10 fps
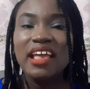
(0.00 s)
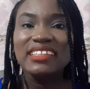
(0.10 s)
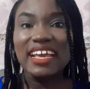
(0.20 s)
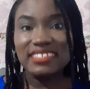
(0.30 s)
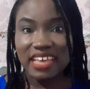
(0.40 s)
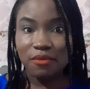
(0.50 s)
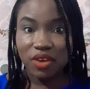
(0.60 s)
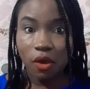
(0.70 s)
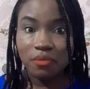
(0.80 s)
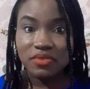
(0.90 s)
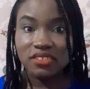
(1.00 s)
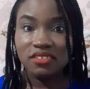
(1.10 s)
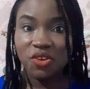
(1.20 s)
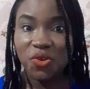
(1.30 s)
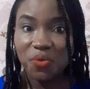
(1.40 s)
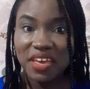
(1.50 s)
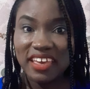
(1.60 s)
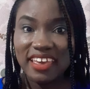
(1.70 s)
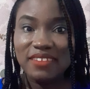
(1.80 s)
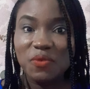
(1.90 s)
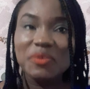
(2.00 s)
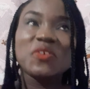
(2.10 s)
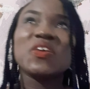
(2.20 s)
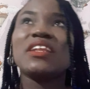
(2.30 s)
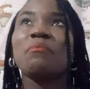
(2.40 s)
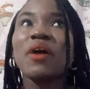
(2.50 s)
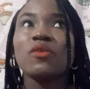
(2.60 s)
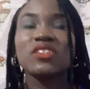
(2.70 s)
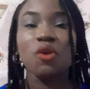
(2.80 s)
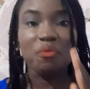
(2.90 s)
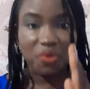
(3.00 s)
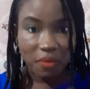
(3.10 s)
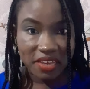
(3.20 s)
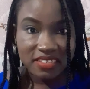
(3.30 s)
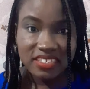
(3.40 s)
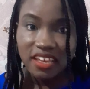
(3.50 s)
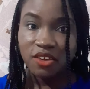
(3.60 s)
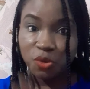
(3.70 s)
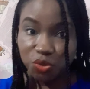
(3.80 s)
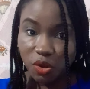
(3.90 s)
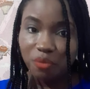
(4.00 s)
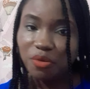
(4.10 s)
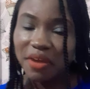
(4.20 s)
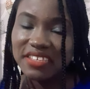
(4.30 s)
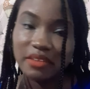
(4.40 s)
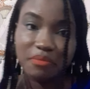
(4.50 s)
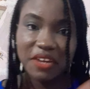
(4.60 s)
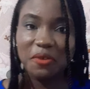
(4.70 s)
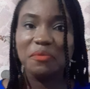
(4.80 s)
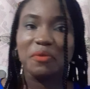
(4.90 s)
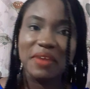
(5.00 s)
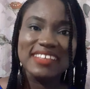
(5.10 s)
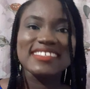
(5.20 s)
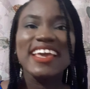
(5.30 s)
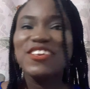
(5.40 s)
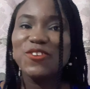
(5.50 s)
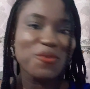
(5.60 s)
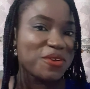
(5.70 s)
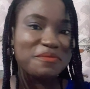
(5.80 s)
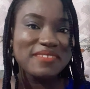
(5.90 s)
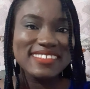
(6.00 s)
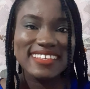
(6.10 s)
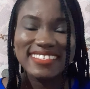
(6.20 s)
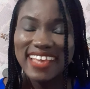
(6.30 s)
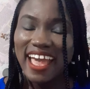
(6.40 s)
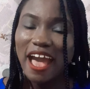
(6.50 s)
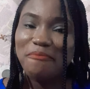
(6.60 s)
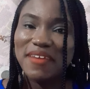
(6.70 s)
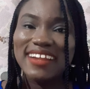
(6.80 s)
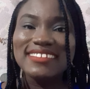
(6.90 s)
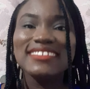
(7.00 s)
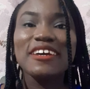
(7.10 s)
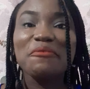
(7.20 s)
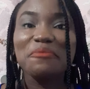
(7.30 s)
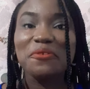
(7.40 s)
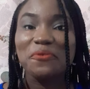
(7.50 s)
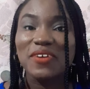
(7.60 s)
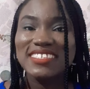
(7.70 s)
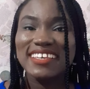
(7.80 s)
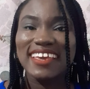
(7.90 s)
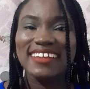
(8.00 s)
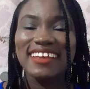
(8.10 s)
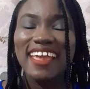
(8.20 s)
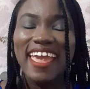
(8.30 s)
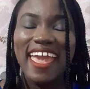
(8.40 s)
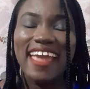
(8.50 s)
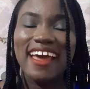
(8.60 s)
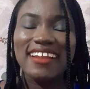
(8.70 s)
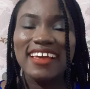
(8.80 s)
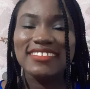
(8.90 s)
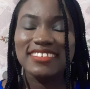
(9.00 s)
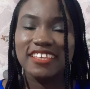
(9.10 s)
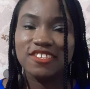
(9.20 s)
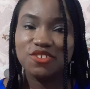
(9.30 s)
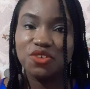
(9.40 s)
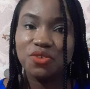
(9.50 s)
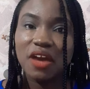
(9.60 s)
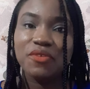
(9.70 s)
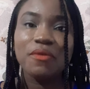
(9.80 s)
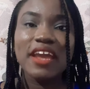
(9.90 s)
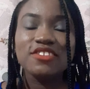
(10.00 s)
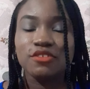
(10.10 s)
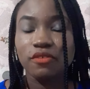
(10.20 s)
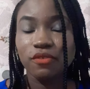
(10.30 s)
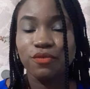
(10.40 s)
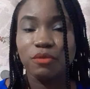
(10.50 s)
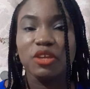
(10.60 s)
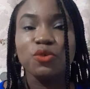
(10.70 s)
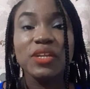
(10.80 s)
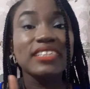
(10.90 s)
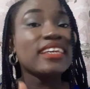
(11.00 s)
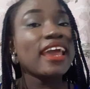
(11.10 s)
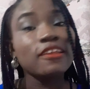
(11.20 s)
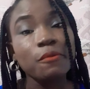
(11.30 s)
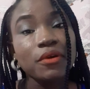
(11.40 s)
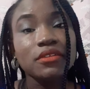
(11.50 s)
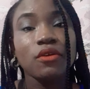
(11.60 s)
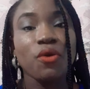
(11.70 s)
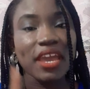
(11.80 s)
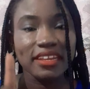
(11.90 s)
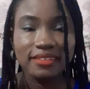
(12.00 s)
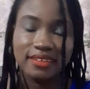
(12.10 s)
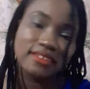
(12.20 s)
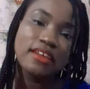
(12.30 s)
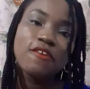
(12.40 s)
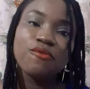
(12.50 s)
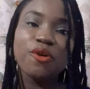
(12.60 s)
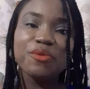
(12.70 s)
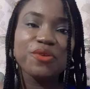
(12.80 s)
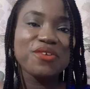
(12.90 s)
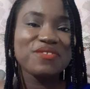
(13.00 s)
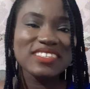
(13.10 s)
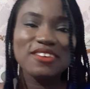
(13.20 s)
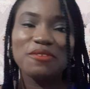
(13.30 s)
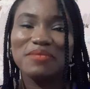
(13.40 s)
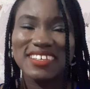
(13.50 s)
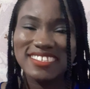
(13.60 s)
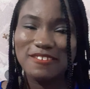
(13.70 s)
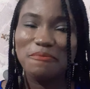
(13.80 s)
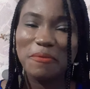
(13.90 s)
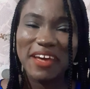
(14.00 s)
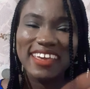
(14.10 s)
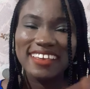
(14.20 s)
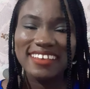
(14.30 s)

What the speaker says: Next time we come your way again, we'll be talking about compromise. Good compromise and bad compromise. You don't want to miss it. I'm Benedicta Mbong once again, and I'd like to say to you, you have a right to your fulfillment. Don't let anyone or anything rob you of it. God bless you. Bye-bye.